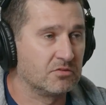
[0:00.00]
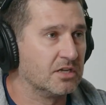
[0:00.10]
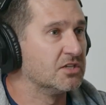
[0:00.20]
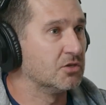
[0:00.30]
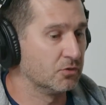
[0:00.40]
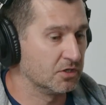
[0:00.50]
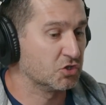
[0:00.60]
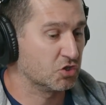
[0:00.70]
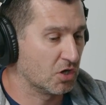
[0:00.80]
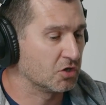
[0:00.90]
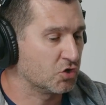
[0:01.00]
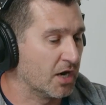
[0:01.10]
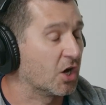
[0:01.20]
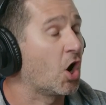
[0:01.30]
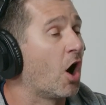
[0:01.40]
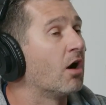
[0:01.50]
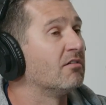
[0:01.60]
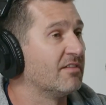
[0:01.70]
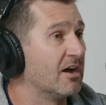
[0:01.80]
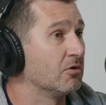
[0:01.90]
continuing to try to
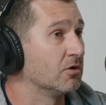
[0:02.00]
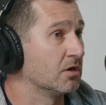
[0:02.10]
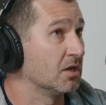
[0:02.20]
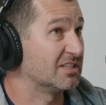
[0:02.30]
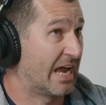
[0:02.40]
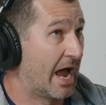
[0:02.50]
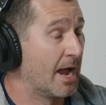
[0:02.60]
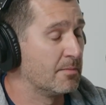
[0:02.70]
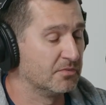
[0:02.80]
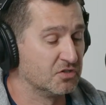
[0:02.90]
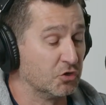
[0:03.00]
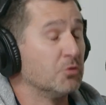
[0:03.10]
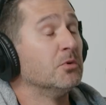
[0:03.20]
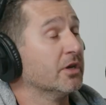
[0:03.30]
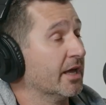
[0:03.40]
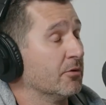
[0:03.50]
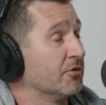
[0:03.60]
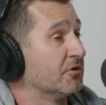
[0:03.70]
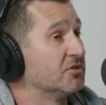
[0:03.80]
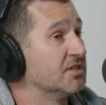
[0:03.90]
carve out time to communicate
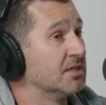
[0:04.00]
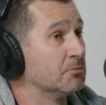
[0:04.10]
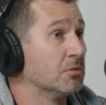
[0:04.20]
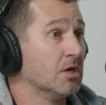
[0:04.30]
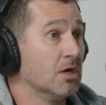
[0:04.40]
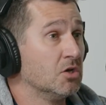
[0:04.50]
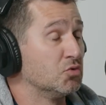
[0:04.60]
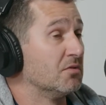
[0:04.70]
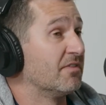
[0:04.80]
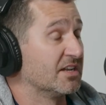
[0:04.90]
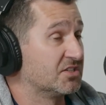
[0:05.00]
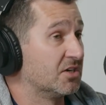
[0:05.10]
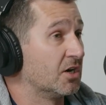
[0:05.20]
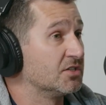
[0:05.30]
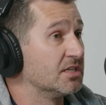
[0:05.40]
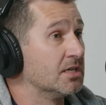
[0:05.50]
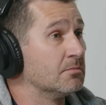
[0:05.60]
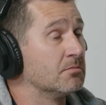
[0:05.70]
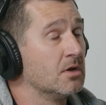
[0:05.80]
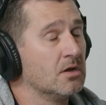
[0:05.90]
with our team, to invest in our
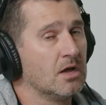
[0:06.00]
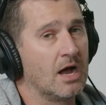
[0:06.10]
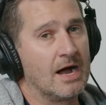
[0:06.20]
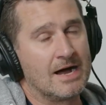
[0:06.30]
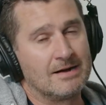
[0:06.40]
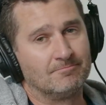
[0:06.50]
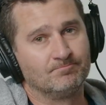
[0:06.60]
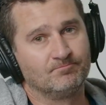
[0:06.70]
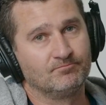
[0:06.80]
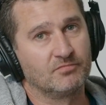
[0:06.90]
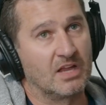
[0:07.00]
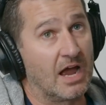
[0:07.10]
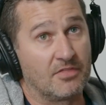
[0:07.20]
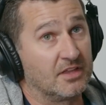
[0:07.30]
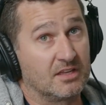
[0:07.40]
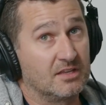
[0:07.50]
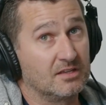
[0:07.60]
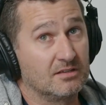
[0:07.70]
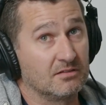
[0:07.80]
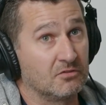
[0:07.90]
team. I
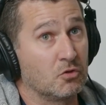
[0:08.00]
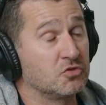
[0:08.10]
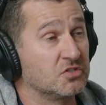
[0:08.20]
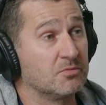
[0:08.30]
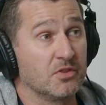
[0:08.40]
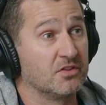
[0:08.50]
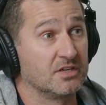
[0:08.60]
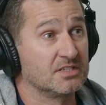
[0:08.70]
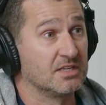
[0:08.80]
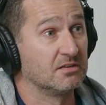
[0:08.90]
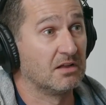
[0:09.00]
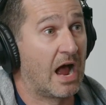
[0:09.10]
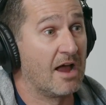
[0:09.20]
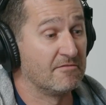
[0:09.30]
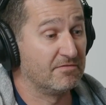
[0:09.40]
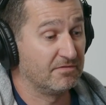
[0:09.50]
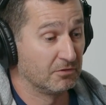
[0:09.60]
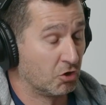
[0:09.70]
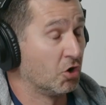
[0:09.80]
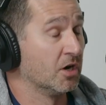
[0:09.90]
think those are some of the things that I've
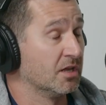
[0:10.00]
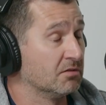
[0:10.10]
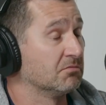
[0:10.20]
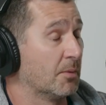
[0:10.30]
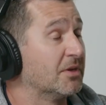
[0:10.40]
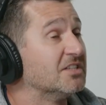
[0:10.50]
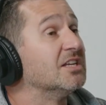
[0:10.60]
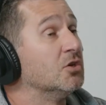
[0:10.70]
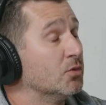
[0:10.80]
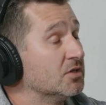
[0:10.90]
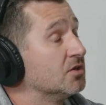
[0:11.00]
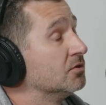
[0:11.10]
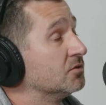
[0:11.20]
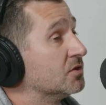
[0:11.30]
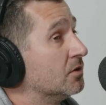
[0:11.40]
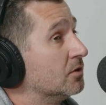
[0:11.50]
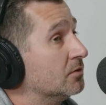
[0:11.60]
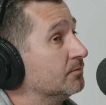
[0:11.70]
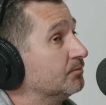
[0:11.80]
learned and I'm continuing to learn.